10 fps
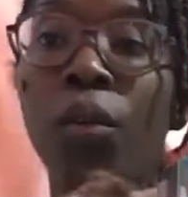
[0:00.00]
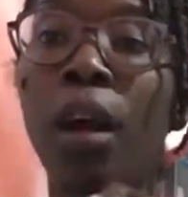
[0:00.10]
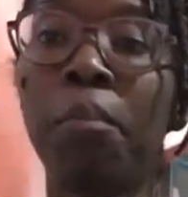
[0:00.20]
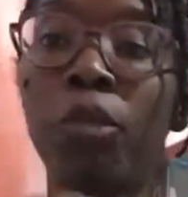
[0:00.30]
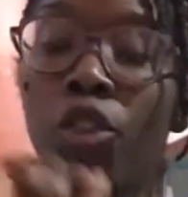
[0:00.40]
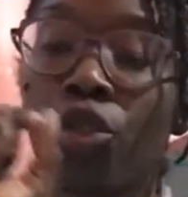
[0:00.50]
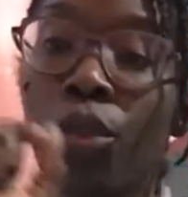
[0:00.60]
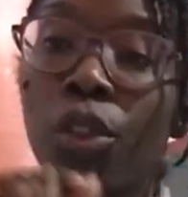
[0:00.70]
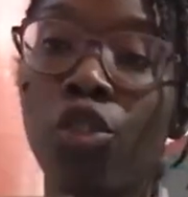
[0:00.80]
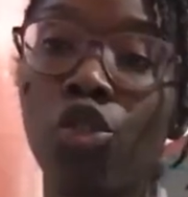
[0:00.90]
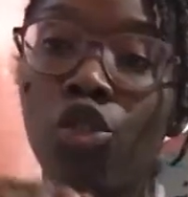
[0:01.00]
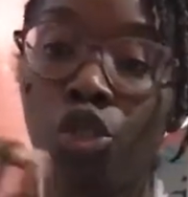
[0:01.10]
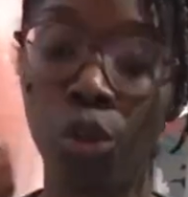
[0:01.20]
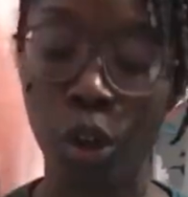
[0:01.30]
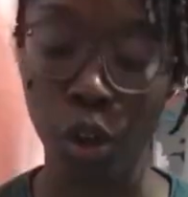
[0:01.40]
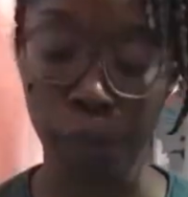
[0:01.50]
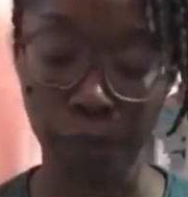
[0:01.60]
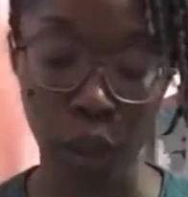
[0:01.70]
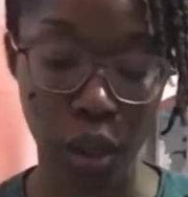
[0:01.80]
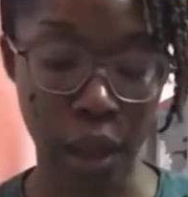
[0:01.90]
I'm just going to draw
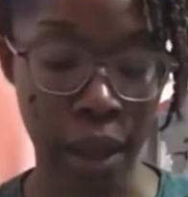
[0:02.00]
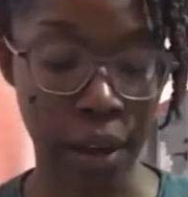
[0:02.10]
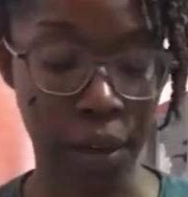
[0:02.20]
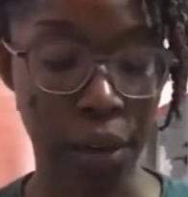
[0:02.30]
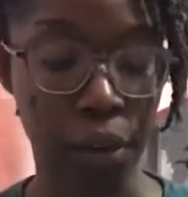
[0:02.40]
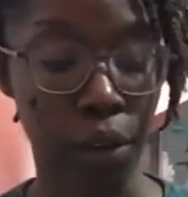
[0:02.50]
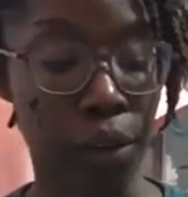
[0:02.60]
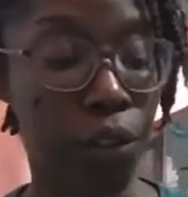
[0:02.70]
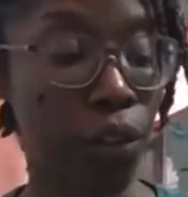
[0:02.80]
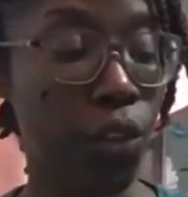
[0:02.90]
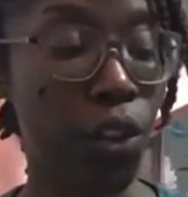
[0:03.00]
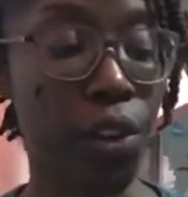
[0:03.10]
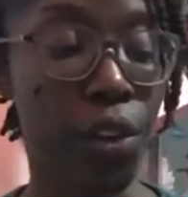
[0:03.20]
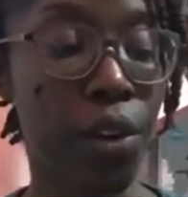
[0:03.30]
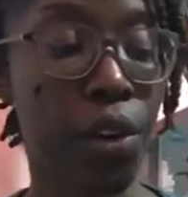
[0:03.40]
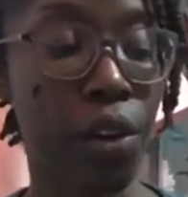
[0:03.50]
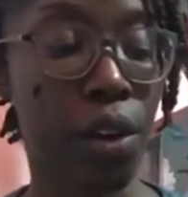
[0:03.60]
either the thicker